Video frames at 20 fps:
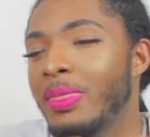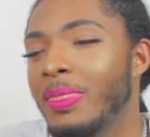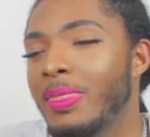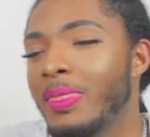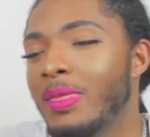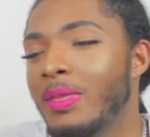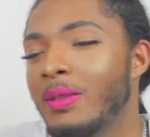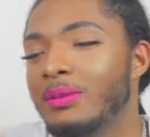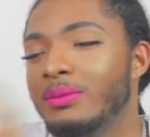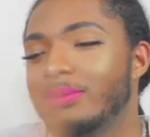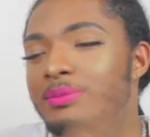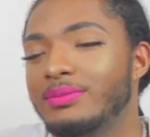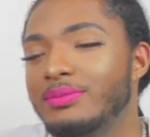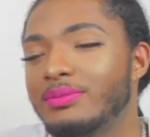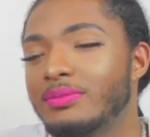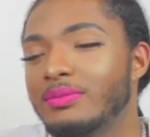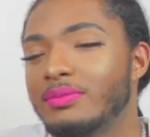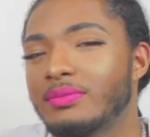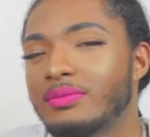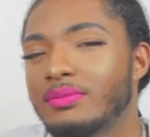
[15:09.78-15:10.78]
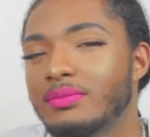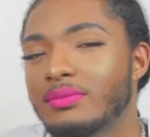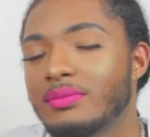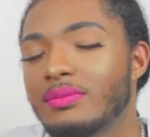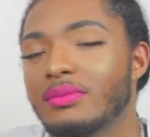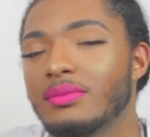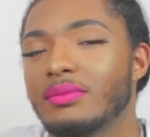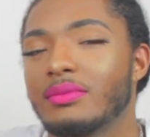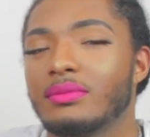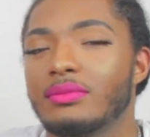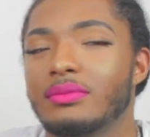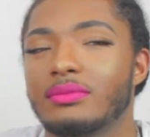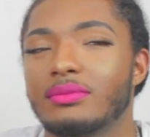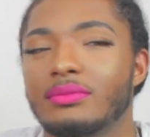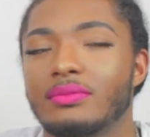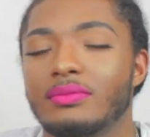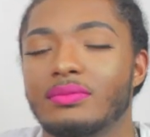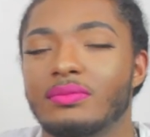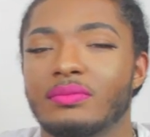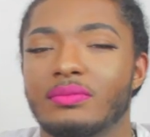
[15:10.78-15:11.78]

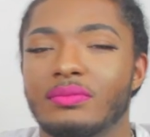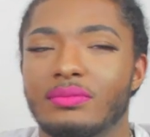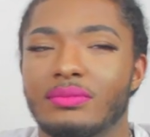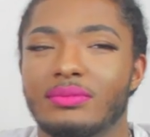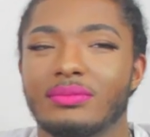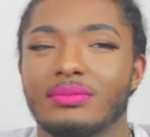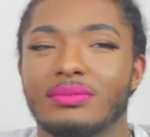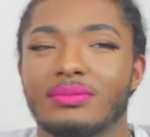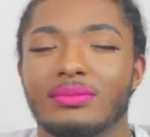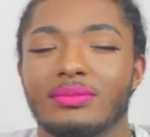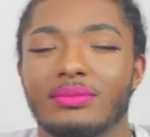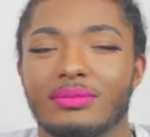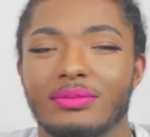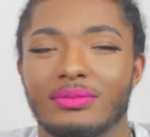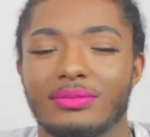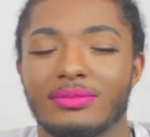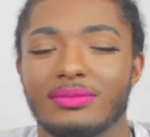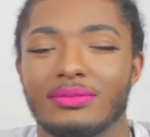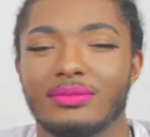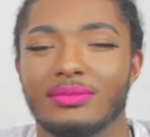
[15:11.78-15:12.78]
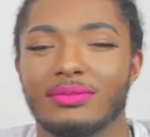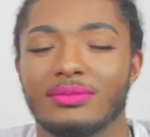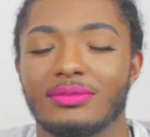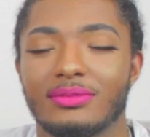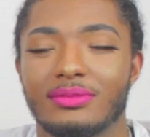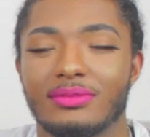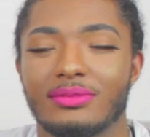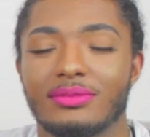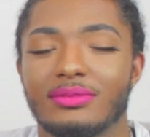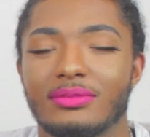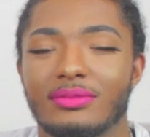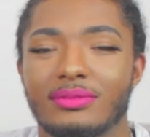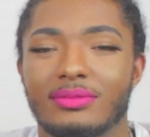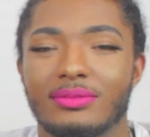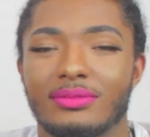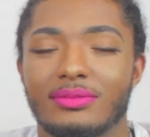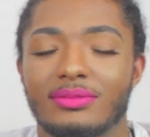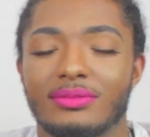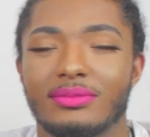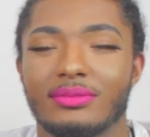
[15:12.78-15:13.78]

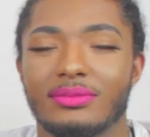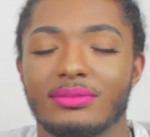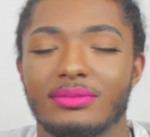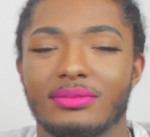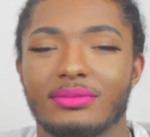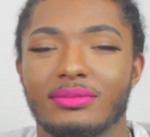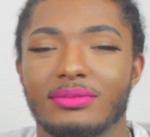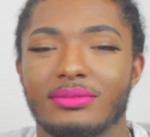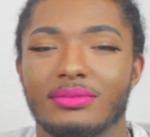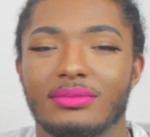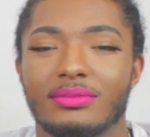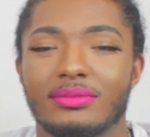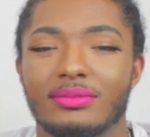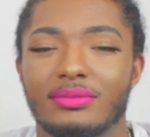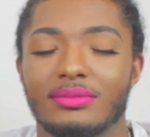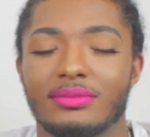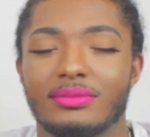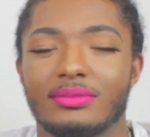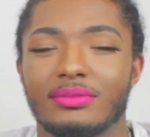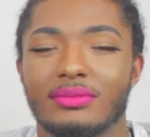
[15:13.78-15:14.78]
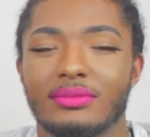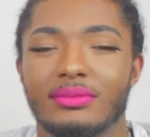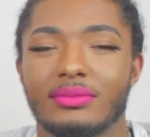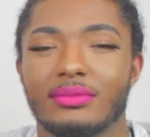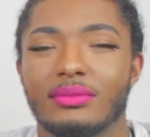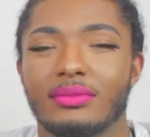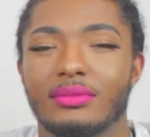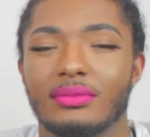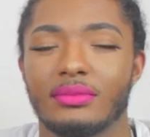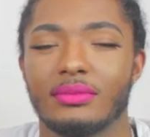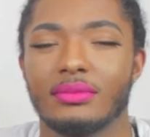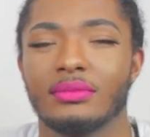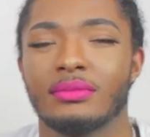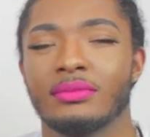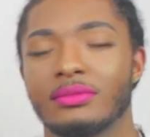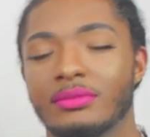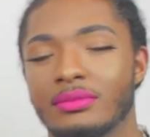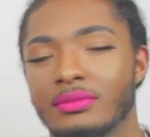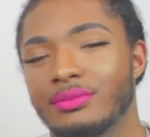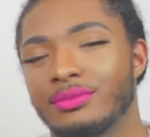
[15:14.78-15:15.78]

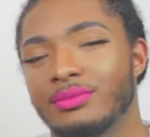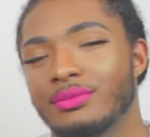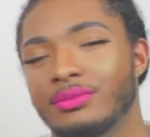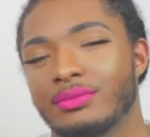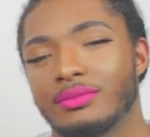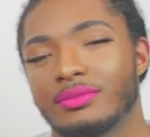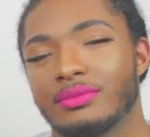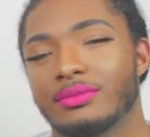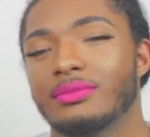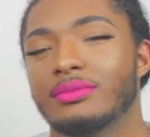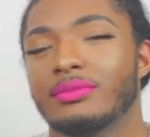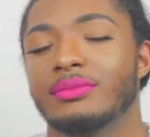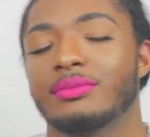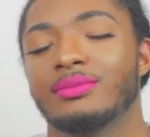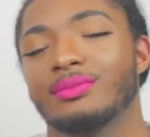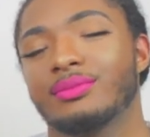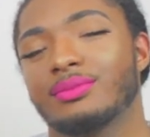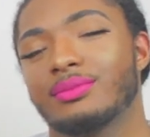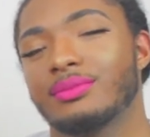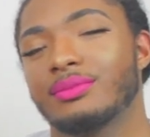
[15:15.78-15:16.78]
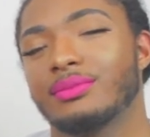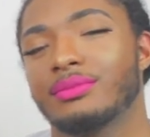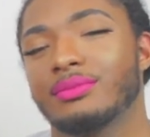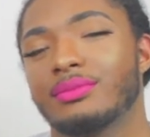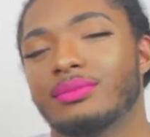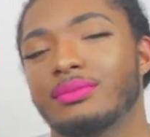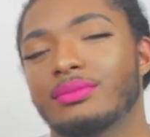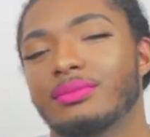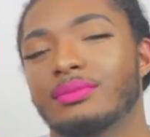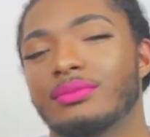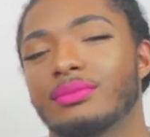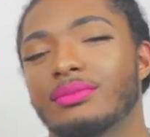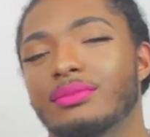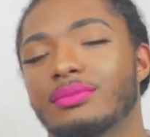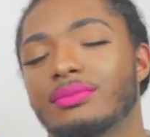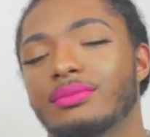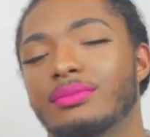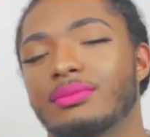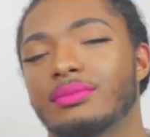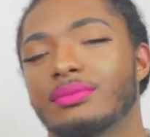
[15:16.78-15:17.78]
(not speaking)